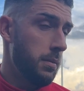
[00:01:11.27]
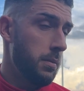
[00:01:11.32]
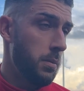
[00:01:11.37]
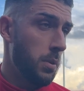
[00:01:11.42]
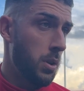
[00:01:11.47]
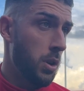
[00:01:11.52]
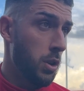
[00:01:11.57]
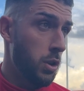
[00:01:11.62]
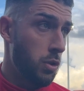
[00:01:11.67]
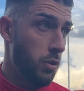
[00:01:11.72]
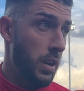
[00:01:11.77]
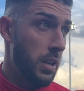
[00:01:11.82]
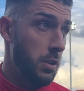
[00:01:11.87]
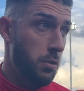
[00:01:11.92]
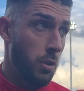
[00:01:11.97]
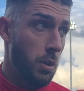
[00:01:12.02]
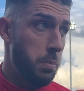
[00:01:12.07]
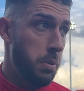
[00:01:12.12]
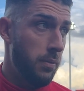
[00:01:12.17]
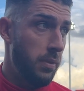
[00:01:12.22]
We've got a great
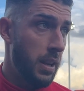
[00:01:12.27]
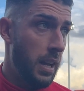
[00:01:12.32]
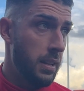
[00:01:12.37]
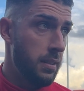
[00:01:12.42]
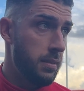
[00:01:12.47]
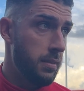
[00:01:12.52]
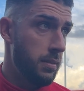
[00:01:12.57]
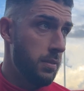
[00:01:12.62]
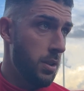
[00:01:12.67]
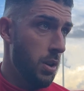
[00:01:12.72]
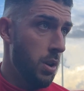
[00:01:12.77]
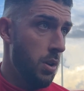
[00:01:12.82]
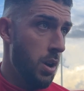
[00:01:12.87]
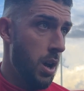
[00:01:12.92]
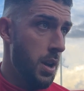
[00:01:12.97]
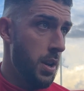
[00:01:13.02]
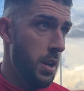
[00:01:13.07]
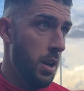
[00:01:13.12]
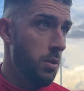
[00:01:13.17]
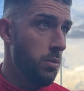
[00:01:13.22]
group of lads
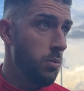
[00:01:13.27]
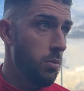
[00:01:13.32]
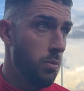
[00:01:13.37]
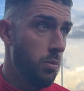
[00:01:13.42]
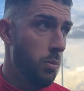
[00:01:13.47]
that you know,